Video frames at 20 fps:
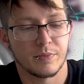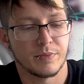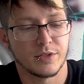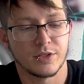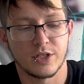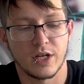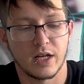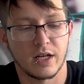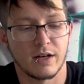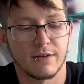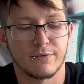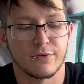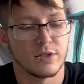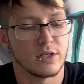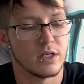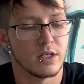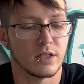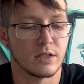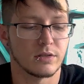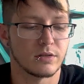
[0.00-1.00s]
Been checking it for
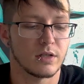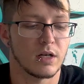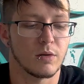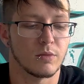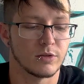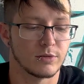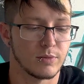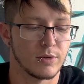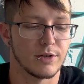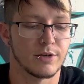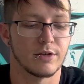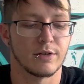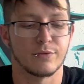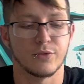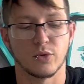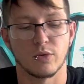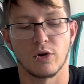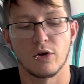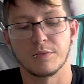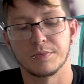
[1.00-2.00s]
years. I was wondering if
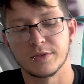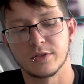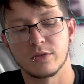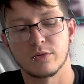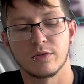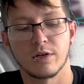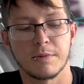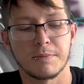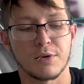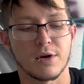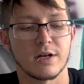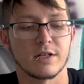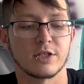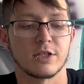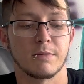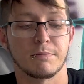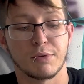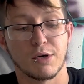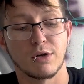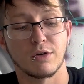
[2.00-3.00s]
you were open to an
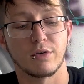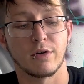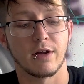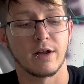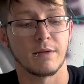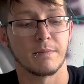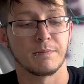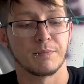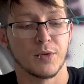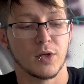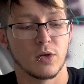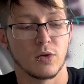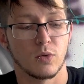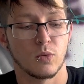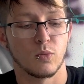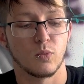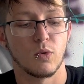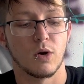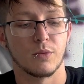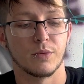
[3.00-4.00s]
apprenticeship program.
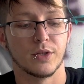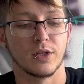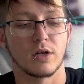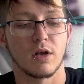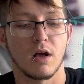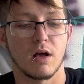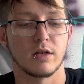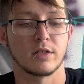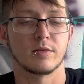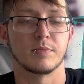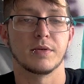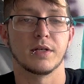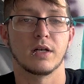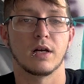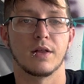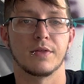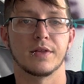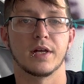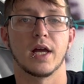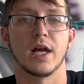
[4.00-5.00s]
What would the cost be
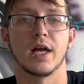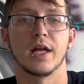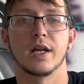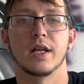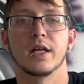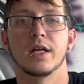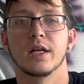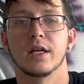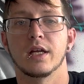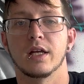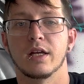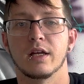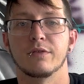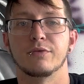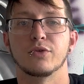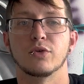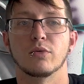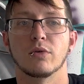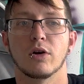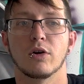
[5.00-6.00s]
on that if
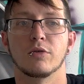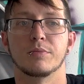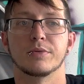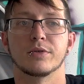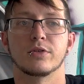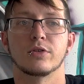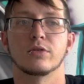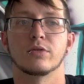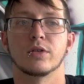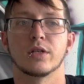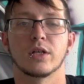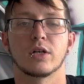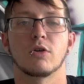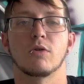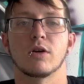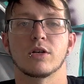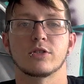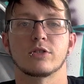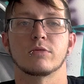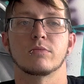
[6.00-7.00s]
you were open to it?
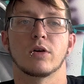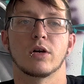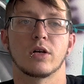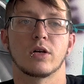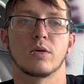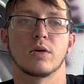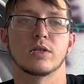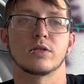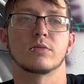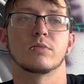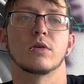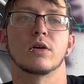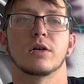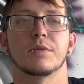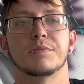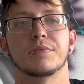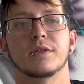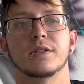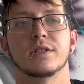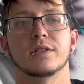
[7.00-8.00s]
Question mark, question mark.
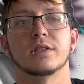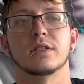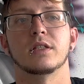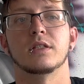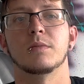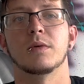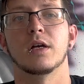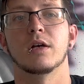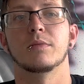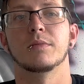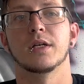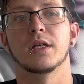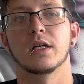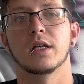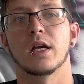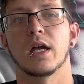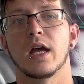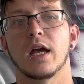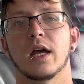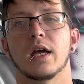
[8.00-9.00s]
Please email
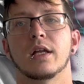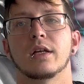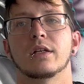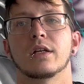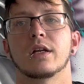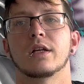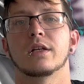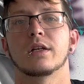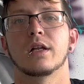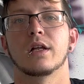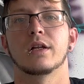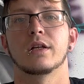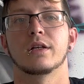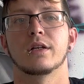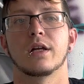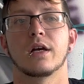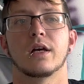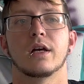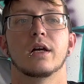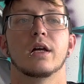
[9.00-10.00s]
me at da da da da
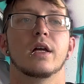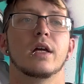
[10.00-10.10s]
da.